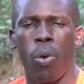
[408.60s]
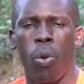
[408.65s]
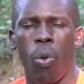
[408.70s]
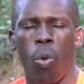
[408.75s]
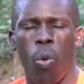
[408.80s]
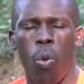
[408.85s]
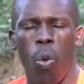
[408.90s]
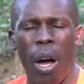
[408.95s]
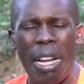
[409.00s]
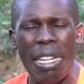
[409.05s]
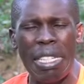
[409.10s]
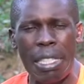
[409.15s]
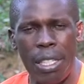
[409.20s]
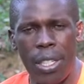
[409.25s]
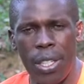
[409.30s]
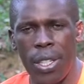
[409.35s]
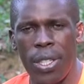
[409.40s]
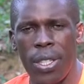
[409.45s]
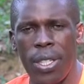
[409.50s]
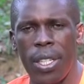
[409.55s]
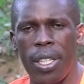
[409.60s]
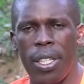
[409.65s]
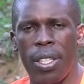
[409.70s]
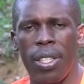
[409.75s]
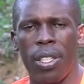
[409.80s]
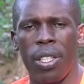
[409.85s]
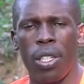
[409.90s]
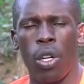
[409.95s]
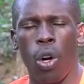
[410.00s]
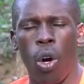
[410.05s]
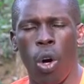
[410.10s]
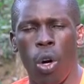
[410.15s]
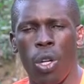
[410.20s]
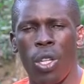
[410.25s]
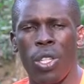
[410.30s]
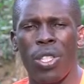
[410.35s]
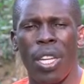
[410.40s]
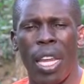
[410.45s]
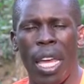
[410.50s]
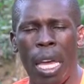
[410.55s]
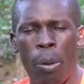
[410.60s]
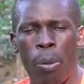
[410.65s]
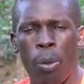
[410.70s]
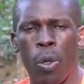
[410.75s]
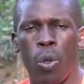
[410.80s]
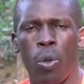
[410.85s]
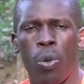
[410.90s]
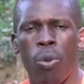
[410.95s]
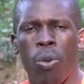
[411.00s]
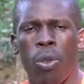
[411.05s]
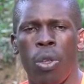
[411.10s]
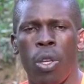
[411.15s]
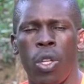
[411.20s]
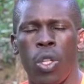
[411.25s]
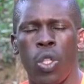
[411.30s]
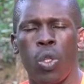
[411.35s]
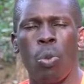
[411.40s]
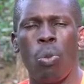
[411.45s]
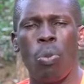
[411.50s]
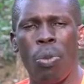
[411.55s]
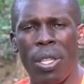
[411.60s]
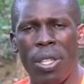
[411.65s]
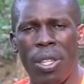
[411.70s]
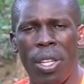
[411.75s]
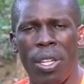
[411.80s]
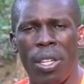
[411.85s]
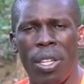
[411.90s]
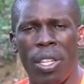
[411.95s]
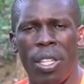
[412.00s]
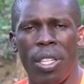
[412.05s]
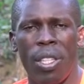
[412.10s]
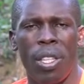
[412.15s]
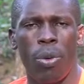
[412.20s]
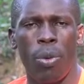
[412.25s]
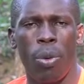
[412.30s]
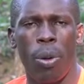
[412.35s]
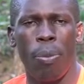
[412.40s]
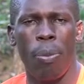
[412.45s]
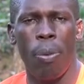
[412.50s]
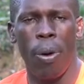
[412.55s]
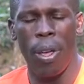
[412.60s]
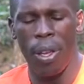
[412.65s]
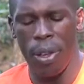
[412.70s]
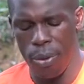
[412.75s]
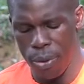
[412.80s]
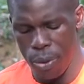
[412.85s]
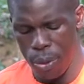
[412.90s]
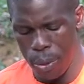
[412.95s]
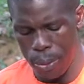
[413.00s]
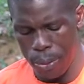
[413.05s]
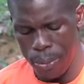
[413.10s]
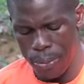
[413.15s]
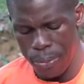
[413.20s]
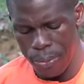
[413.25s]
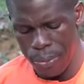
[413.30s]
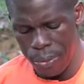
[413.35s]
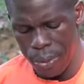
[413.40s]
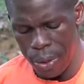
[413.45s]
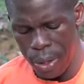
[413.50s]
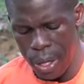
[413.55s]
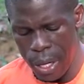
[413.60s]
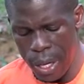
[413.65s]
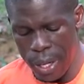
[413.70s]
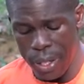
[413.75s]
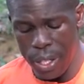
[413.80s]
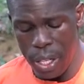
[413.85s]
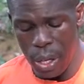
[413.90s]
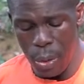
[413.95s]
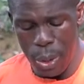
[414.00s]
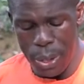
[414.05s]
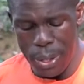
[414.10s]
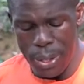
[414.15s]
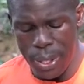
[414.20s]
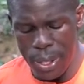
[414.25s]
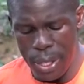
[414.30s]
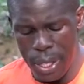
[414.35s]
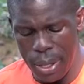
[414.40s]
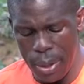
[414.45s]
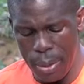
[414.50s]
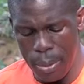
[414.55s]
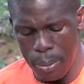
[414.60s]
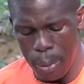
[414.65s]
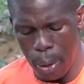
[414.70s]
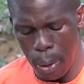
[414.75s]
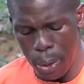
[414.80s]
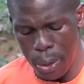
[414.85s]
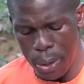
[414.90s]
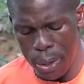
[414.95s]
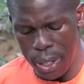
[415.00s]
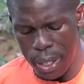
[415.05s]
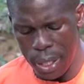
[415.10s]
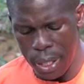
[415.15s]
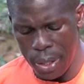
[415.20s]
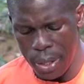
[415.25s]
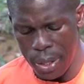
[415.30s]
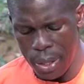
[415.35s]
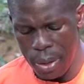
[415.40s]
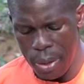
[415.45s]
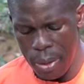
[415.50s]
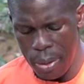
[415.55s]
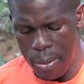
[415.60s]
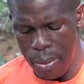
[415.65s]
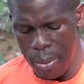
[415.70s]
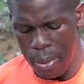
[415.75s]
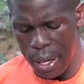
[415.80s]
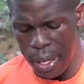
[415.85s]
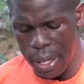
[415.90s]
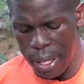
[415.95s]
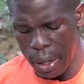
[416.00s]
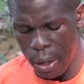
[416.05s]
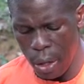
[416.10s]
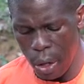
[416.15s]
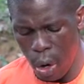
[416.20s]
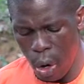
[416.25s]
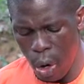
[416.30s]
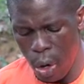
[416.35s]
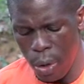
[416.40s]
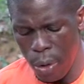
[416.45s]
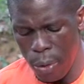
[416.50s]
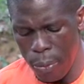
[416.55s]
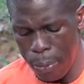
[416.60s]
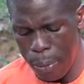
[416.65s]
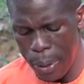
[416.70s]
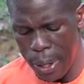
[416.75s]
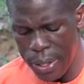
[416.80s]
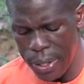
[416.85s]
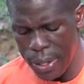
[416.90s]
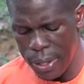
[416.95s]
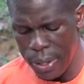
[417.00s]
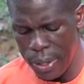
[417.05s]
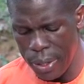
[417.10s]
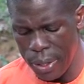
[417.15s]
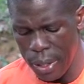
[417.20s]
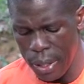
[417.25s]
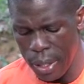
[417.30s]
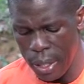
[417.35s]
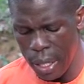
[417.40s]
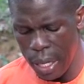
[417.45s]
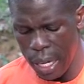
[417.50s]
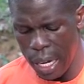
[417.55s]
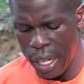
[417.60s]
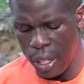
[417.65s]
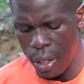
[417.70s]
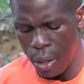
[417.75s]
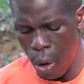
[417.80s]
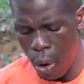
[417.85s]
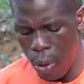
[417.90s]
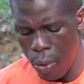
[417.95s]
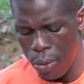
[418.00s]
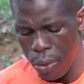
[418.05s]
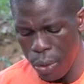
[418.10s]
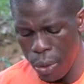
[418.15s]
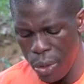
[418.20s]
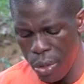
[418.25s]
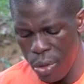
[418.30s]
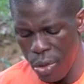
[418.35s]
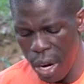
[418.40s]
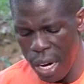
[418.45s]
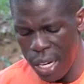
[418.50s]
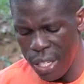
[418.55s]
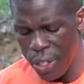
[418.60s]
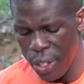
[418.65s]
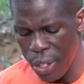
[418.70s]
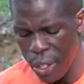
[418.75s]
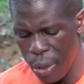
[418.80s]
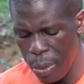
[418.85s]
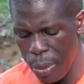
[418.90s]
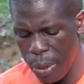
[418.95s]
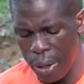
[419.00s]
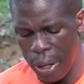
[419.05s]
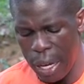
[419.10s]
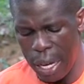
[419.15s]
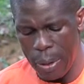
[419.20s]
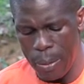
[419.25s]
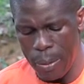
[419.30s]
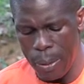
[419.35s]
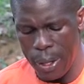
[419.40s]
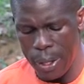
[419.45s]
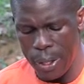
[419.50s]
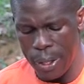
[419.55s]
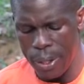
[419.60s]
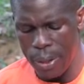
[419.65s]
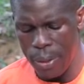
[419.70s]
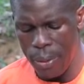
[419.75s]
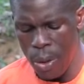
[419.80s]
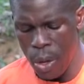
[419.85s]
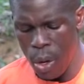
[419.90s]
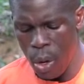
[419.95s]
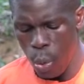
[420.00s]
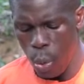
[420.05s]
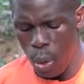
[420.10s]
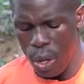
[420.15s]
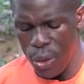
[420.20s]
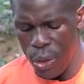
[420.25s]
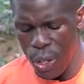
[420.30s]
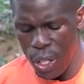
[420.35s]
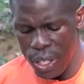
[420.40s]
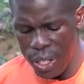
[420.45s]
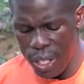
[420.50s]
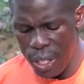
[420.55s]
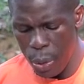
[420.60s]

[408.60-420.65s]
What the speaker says: while trusting that God is able to meet the need that we're praying for. And here we see Paul says, may the God of patience and comfort grant you to be like-minded. One thing that